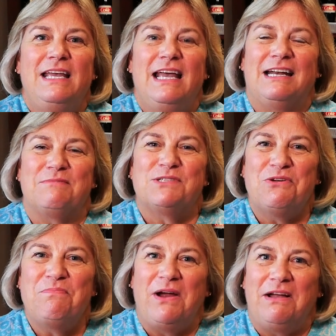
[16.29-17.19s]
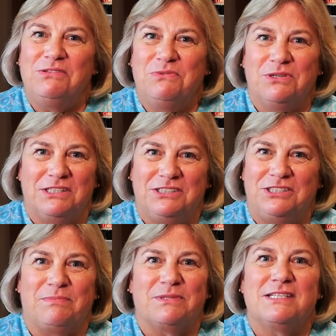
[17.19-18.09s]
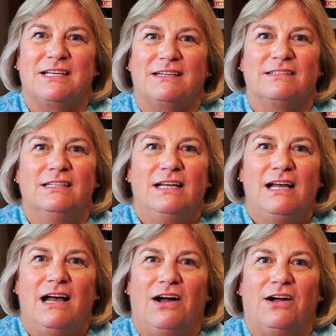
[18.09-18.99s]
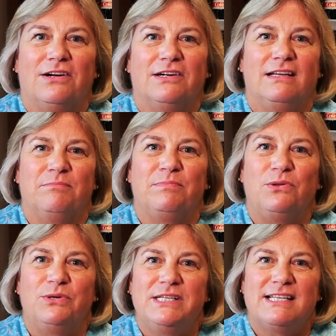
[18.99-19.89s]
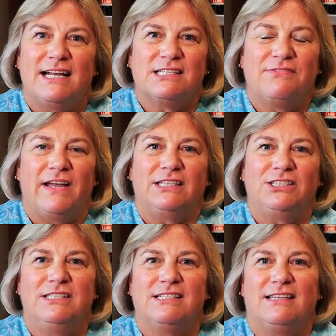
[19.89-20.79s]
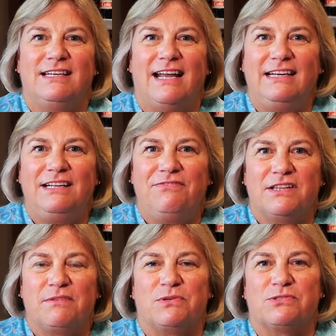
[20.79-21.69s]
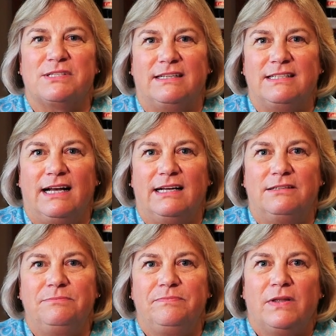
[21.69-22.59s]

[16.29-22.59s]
And I'm so proud to work at Shepherd Center. Our employee satisfaction is in the 95th percentile.